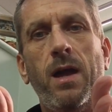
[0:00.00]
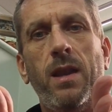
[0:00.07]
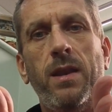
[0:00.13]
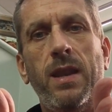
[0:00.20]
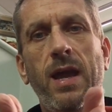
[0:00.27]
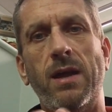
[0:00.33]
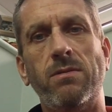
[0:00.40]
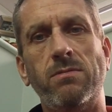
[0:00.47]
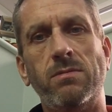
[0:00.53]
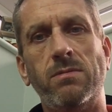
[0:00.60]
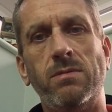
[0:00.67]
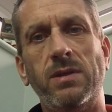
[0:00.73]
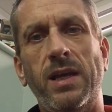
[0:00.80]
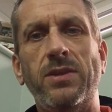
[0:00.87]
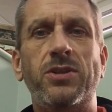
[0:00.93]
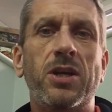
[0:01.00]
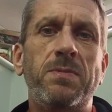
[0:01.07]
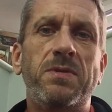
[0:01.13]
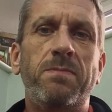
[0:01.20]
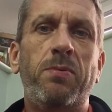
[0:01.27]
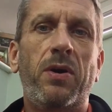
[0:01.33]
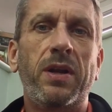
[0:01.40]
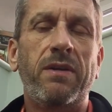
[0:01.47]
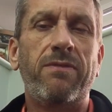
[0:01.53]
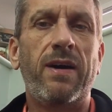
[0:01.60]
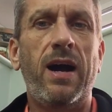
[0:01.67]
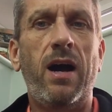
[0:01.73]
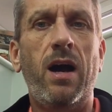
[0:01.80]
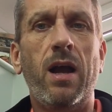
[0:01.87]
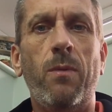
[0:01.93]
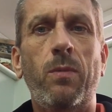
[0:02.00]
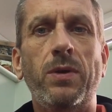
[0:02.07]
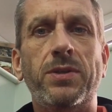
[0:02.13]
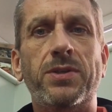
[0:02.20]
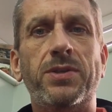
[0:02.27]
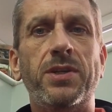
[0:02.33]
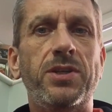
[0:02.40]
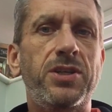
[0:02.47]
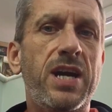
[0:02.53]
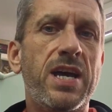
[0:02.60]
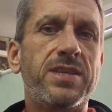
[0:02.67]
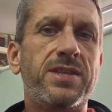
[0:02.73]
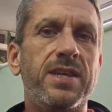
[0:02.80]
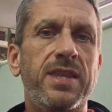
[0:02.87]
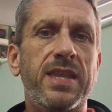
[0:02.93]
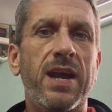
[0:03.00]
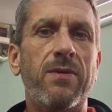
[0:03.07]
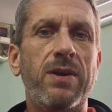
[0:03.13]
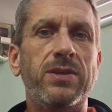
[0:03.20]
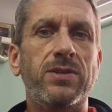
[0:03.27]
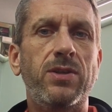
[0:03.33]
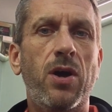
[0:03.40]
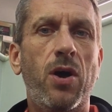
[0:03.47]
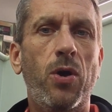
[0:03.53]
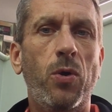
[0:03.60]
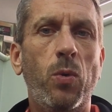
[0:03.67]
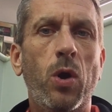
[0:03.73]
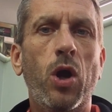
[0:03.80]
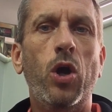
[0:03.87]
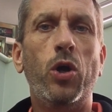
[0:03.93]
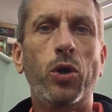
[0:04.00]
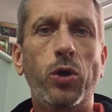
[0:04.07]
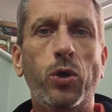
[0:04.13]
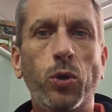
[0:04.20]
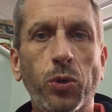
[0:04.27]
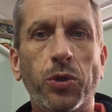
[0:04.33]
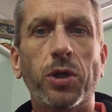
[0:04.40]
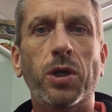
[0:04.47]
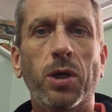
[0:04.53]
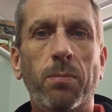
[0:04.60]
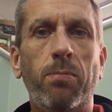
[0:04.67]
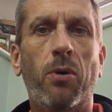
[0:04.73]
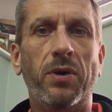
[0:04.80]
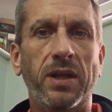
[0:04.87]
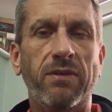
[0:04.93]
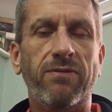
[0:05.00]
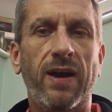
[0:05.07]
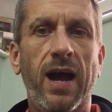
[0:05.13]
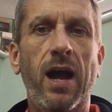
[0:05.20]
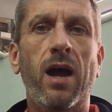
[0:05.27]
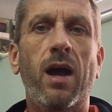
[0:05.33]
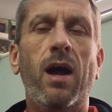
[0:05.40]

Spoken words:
Now, in terms of body fat, I would suggest that there is no good body fat,